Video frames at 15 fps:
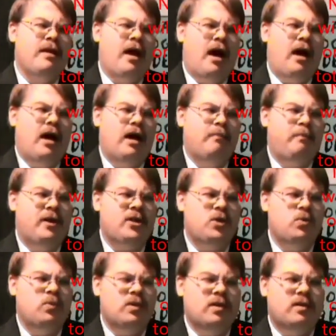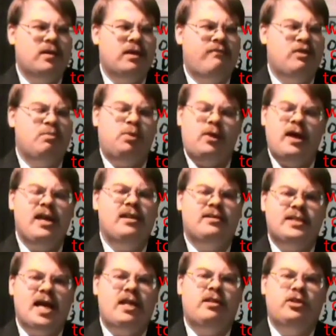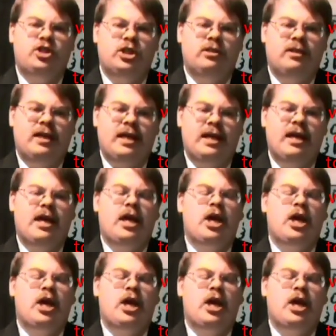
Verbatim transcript: But if you play it intelligently,